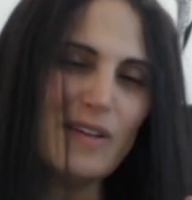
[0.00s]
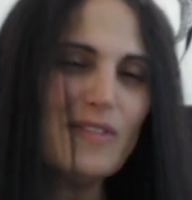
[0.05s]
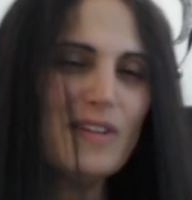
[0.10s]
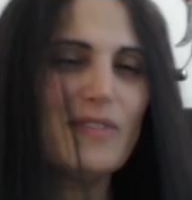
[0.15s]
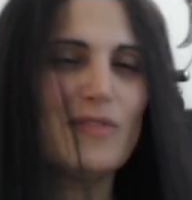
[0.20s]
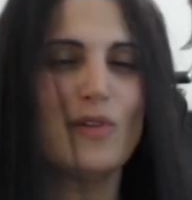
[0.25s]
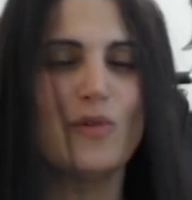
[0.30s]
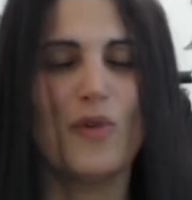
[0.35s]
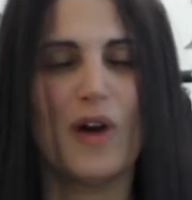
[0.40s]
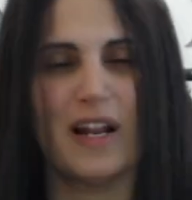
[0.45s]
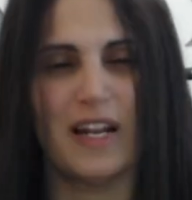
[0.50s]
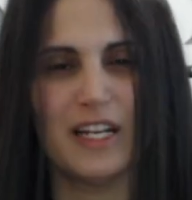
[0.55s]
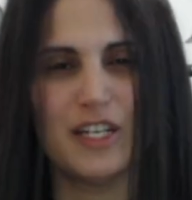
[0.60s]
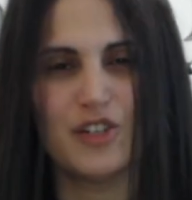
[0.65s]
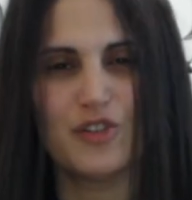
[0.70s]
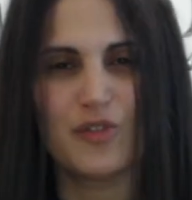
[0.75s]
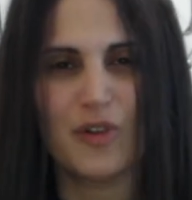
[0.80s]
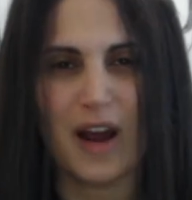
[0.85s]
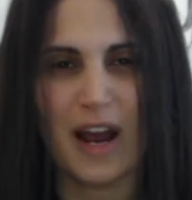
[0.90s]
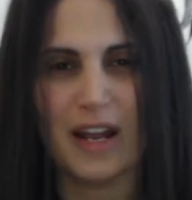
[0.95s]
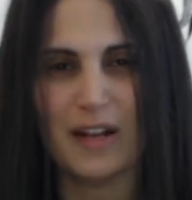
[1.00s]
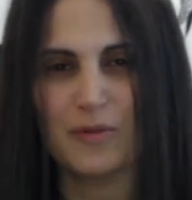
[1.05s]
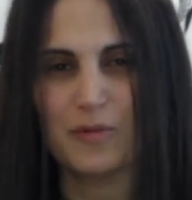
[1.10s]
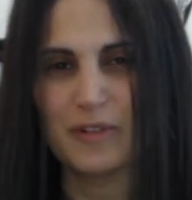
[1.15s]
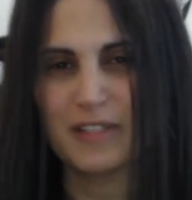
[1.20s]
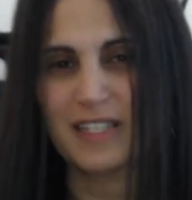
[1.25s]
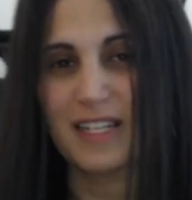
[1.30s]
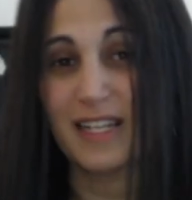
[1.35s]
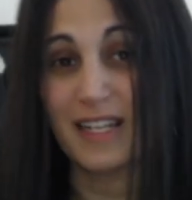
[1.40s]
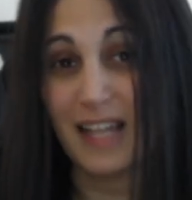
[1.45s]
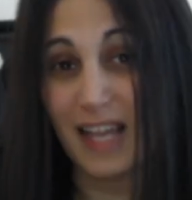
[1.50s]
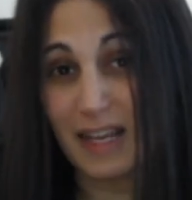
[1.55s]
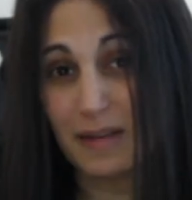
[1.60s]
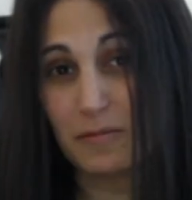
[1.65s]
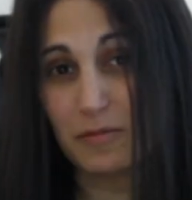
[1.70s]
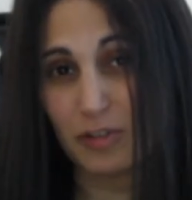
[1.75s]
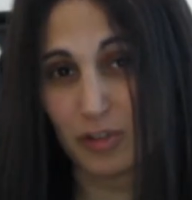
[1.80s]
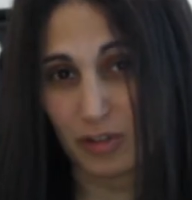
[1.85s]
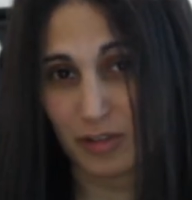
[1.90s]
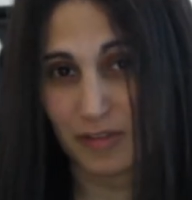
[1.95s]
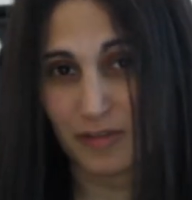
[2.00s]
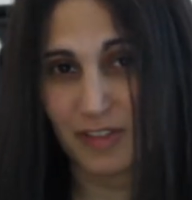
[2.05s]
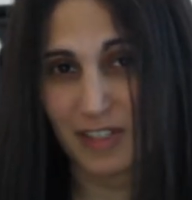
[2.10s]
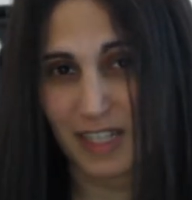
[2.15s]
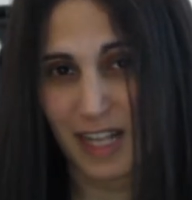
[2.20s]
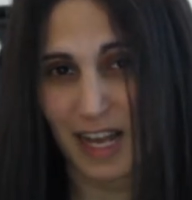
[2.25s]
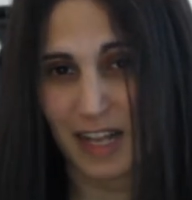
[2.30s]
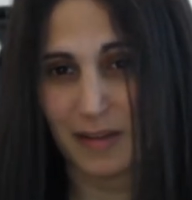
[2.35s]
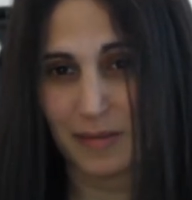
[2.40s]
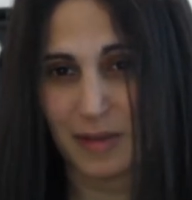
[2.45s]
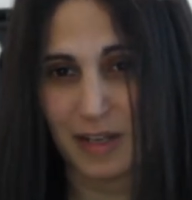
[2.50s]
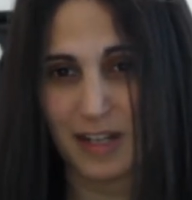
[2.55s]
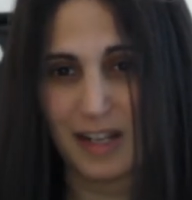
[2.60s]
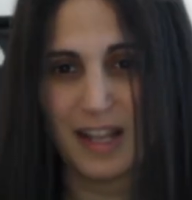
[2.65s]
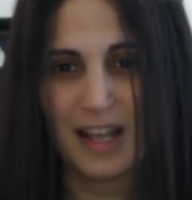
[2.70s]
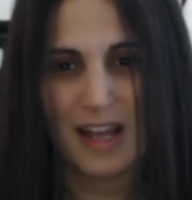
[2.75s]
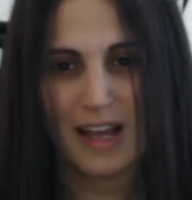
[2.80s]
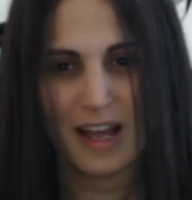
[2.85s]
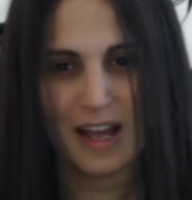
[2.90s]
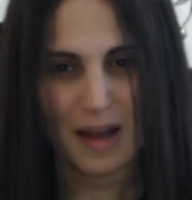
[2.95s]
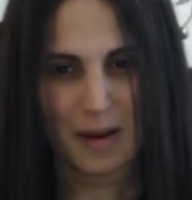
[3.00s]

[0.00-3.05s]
even if the one I tried was a lame sort of slide mill,